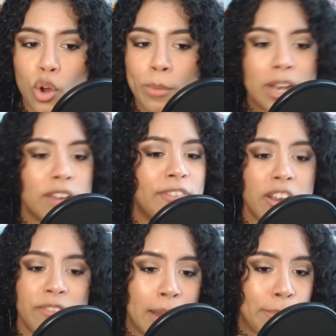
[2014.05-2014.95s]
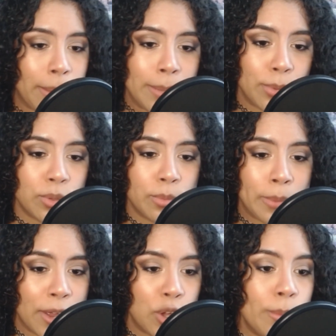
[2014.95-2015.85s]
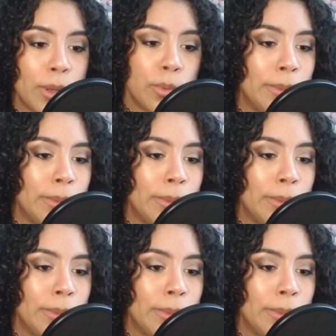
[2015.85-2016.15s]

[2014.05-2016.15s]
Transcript: or better verified by people by whom it would